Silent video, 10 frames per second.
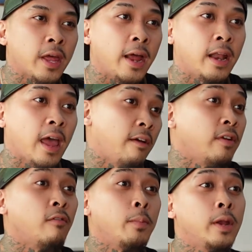that have
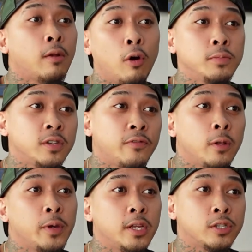never been home to the
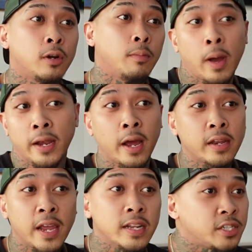Philippines or might
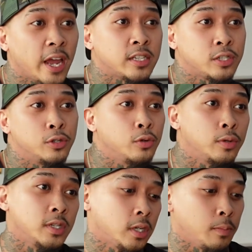not get a chance to,
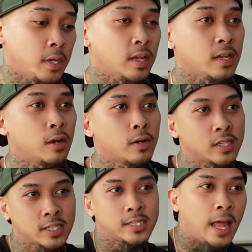this can be, you know, a
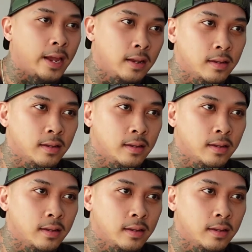slight